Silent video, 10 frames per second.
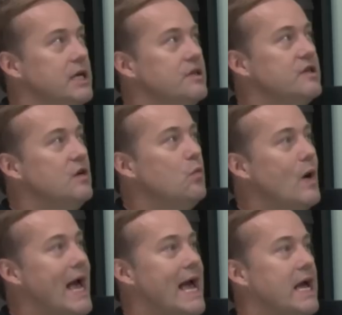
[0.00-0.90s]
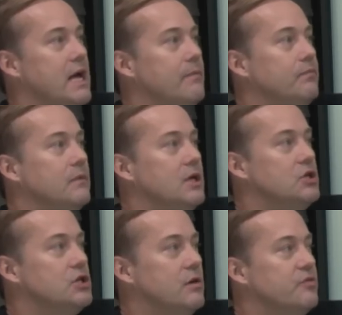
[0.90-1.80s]
it's in a way, in
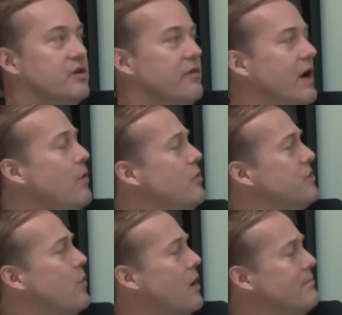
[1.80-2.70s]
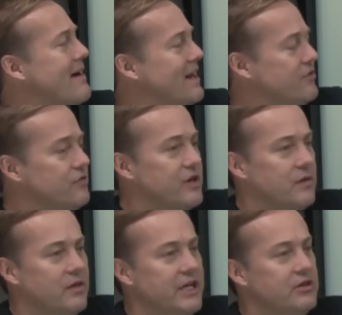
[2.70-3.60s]
terms of uh, who was it, Warren Bennis, who
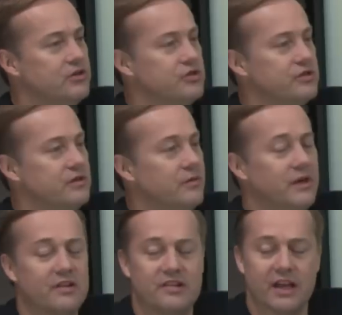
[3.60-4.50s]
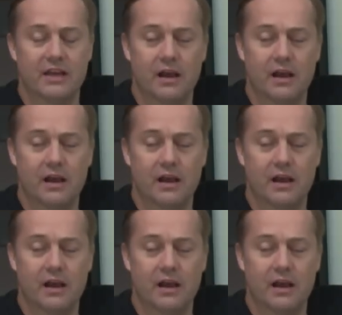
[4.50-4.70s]
said leaders, what does he say?